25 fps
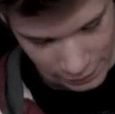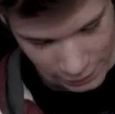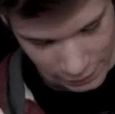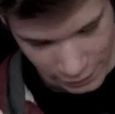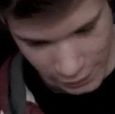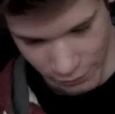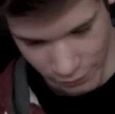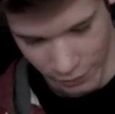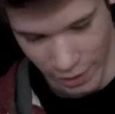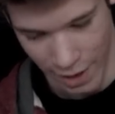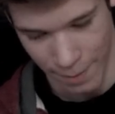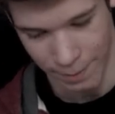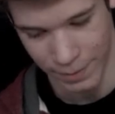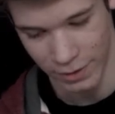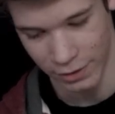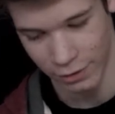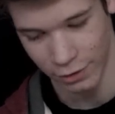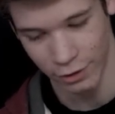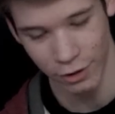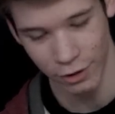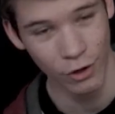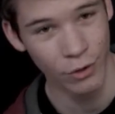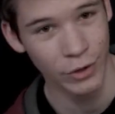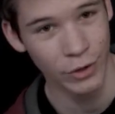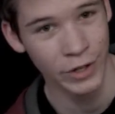the Rapid
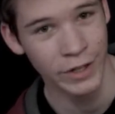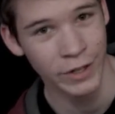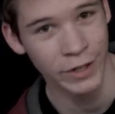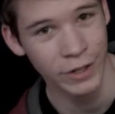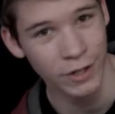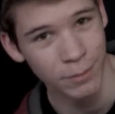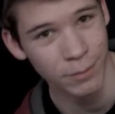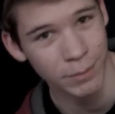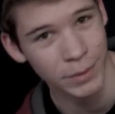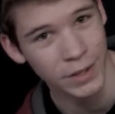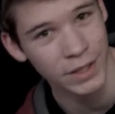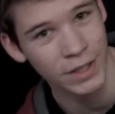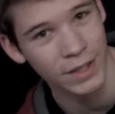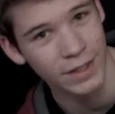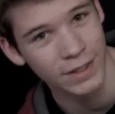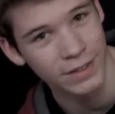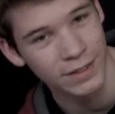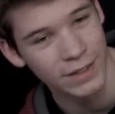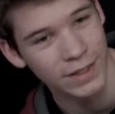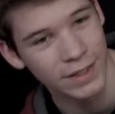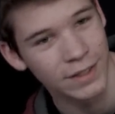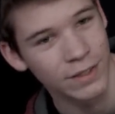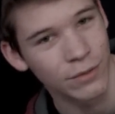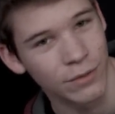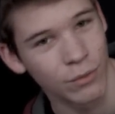Glow here
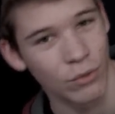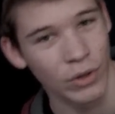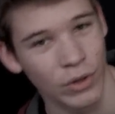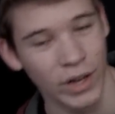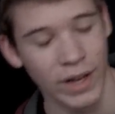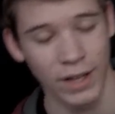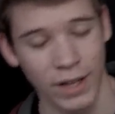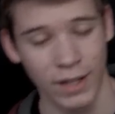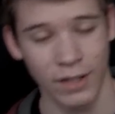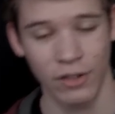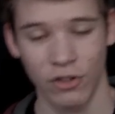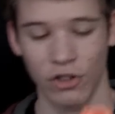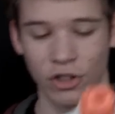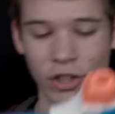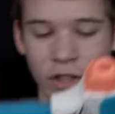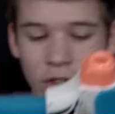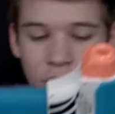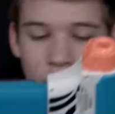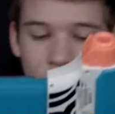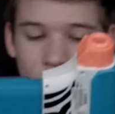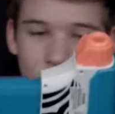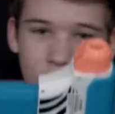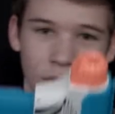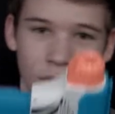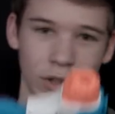because its range
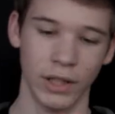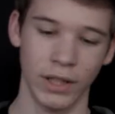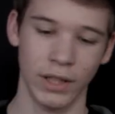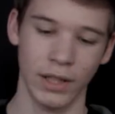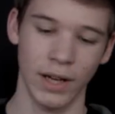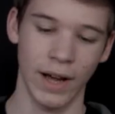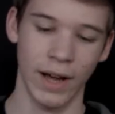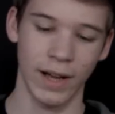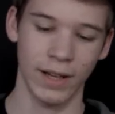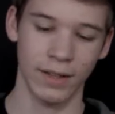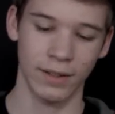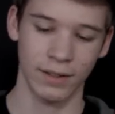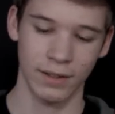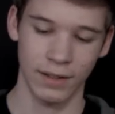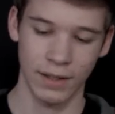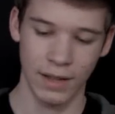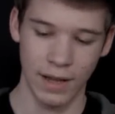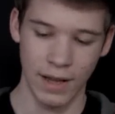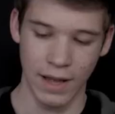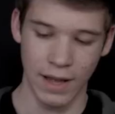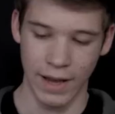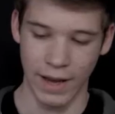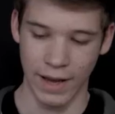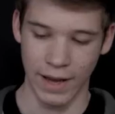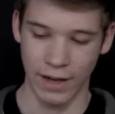is really nice
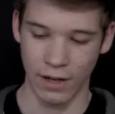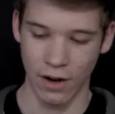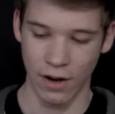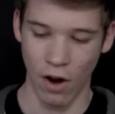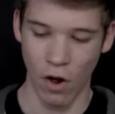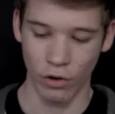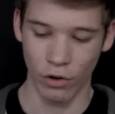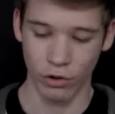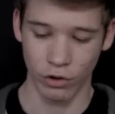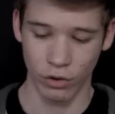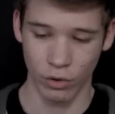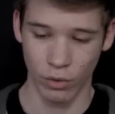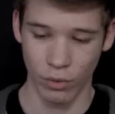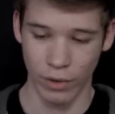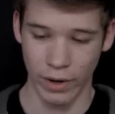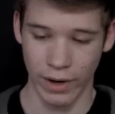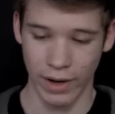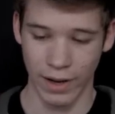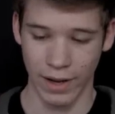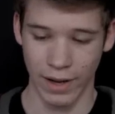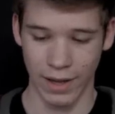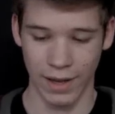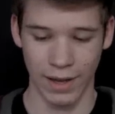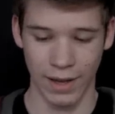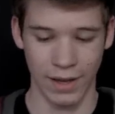and it
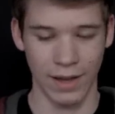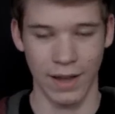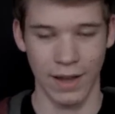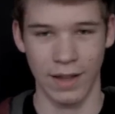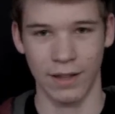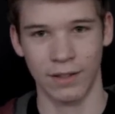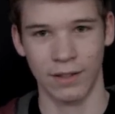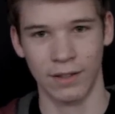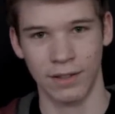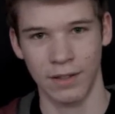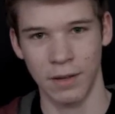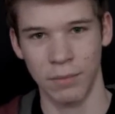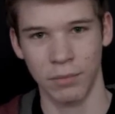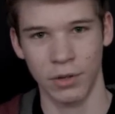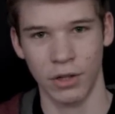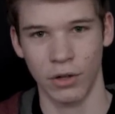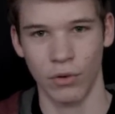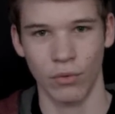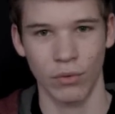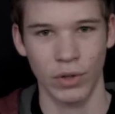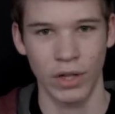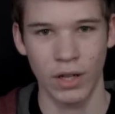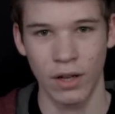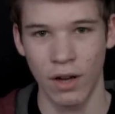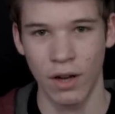also, it, it seems like
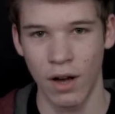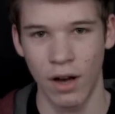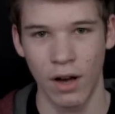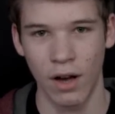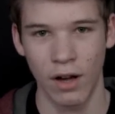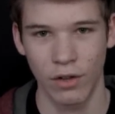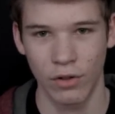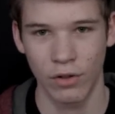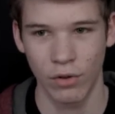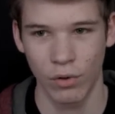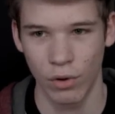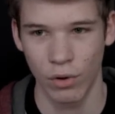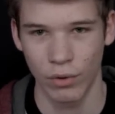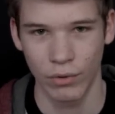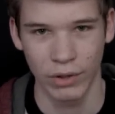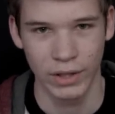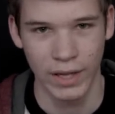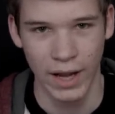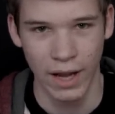a recon or a